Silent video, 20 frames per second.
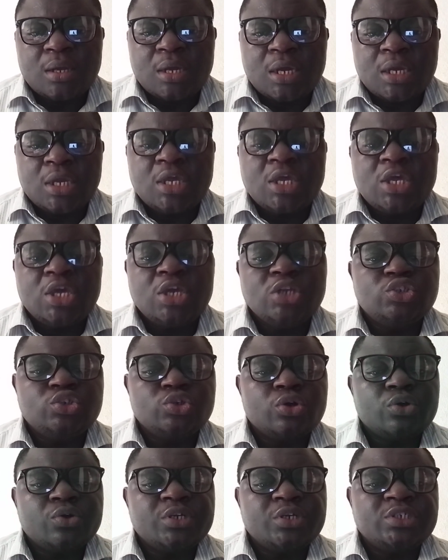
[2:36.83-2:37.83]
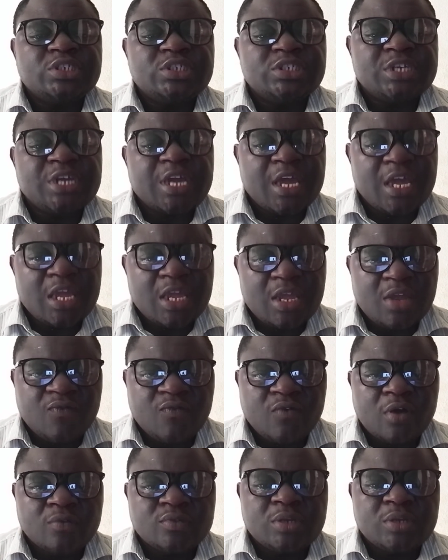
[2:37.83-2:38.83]
And key theories here
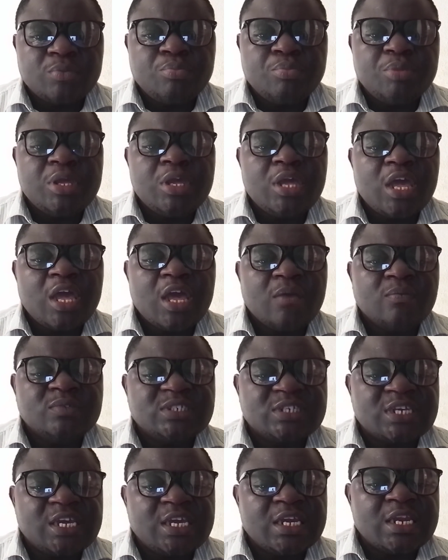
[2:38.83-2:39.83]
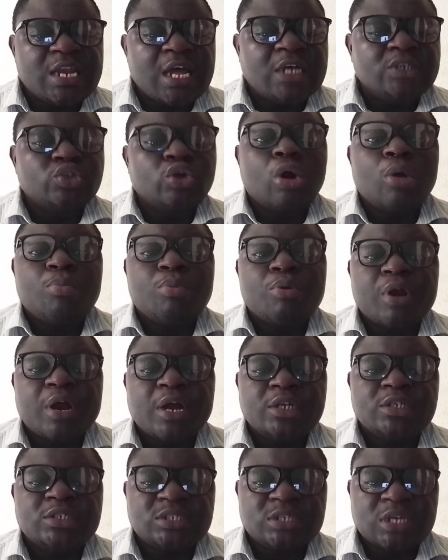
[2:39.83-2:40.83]
involve the B.M. Skinner's
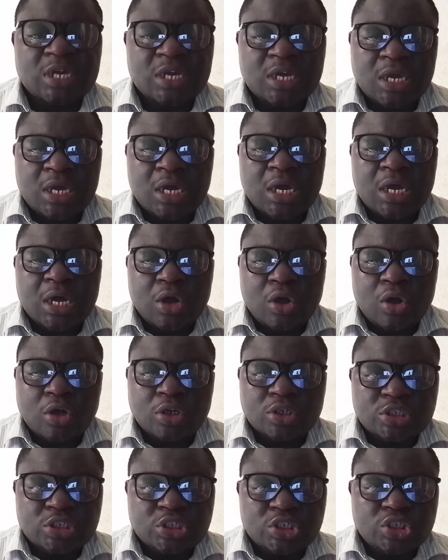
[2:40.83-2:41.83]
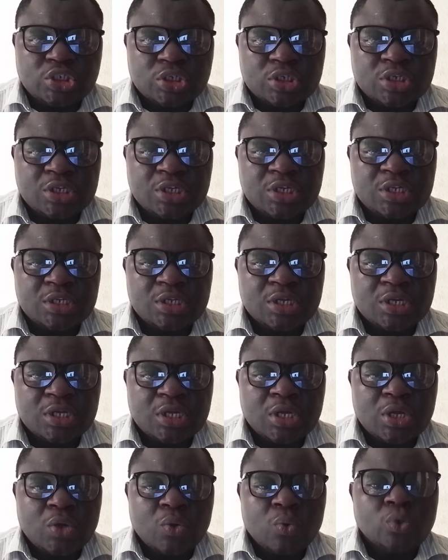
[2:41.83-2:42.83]
operant conditioning,
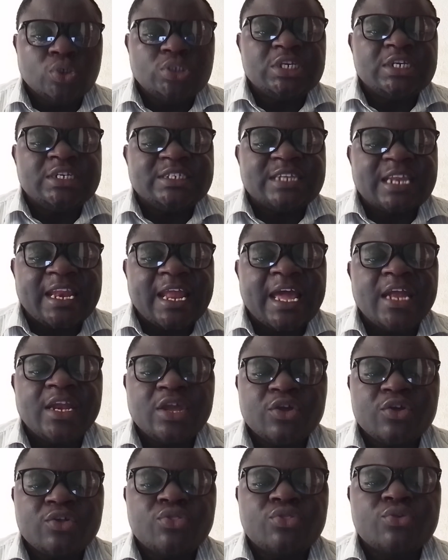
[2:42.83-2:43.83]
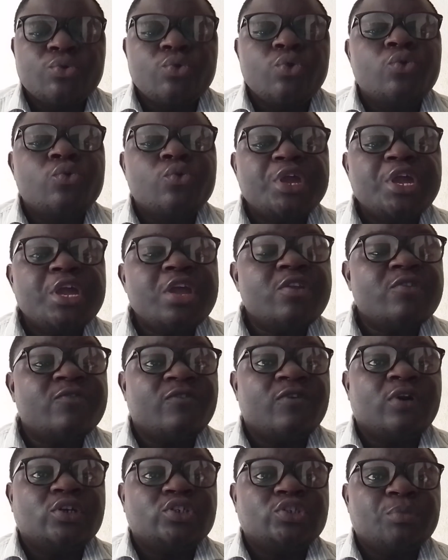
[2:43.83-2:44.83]
which is learning through
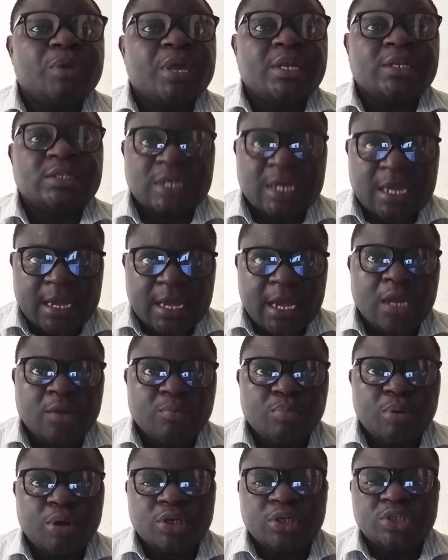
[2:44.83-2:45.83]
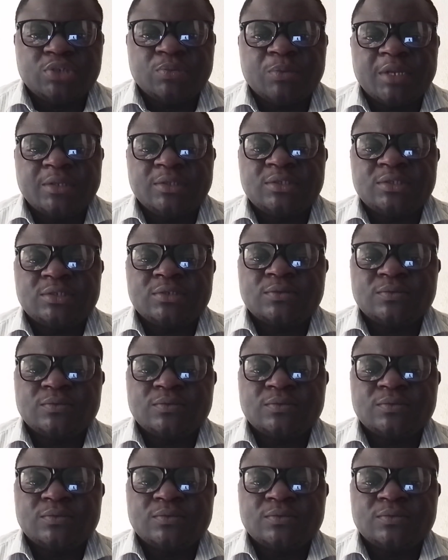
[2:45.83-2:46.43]
reinforcement and punishment.